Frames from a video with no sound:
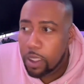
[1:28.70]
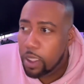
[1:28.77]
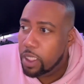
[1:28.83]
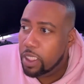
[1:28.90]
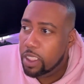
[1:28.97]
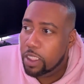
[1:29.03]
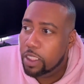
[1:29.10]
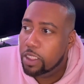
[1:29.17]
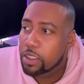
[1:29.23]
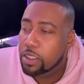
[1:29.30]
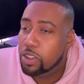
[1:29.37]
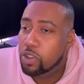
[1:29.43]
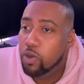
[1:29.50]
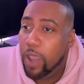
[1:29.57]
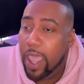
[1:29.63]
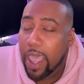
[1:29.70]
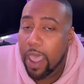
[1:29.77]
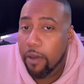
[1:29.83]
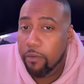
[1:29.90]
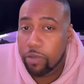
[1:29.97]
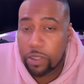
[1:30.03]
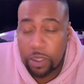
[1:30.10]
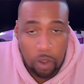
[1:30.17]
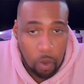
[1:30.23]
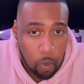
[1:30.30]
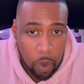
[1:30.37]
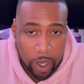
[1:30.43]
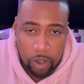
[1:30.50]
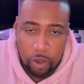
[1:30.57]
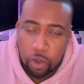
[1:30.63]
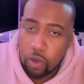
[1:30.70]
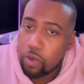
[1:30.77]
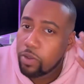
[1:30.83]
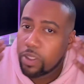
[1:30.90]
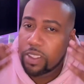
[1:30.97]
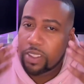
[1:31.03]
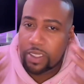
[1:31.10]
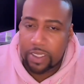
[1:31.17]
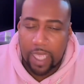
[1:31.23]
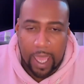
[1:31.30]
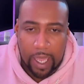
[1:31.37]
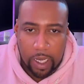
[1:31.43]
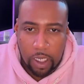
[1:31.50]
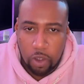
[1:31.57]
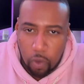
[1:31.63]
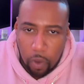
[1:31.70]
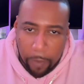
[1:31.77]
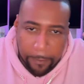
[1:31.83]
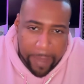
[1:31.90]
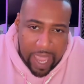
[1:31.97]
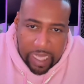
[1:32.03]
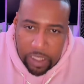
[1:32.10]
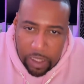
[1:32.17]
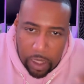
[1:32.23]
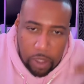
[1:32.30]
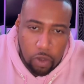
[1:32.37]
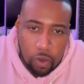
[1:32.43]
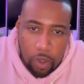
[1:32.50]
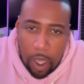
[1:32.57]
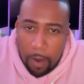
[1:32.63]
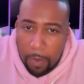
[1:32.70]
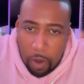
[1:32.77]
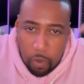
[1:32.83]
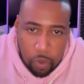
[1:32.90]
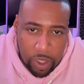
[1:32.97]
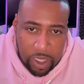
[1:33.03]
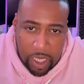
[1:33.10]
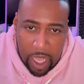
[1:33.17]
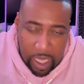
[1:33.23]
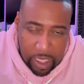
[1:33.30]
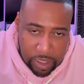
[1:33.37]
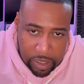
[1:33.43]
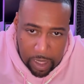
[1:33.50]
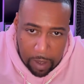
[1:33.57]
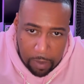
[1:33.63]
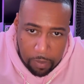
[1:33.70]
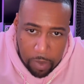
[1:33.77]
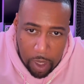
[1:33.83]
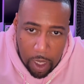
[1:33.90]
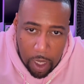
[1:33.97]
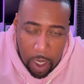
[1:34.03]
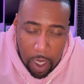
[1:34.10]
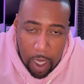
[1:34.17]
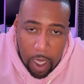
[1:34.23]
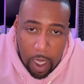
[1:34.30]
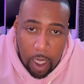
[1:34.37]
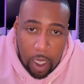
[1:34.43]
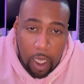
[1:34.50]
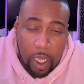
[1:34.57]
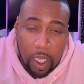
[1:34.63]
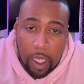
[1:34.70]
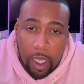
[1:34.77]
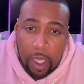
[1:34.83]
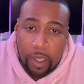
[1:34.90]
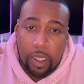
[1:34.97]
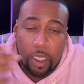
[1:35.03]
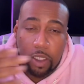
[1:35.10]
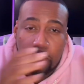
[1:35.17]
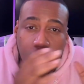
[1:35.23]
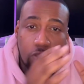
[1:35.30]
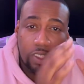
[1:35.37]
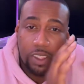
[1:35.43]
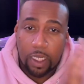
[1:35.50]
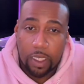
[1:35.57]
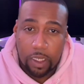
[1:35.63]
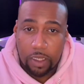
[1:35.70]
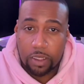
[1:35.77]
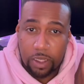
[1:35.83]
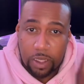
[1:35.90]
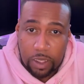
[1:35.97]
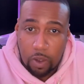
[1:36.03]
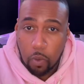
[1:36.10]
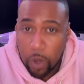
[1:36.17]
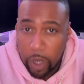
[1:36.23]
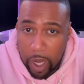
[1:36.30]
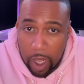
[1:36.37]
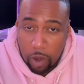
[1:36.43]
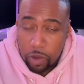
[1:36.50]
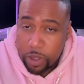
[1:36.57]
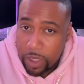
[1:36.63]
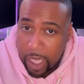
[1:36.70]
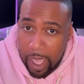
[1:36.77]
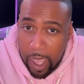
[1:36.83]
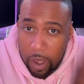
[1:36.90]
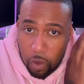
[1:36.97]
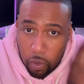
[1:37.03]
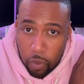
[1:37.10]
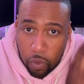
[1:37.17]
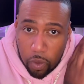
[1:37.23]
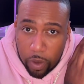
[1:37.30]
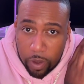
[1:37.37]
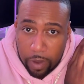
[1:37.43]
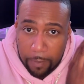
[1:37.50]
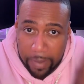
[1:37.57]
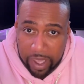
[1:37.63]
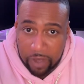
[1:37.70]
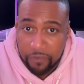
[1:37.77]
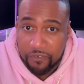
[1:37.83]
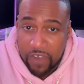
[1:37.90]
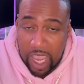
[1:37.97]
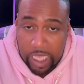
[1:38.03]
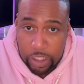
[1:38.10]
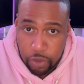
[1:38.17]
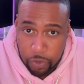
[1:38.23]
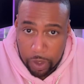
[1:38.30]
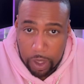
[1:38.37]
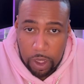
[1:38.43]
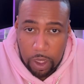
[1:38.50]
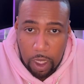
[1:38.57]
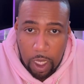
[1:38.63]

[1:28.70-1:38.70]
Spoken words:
is to have someone, you design it, you imagine it, you come up with the concept, and then you send it to someone else to handle the manufacturing.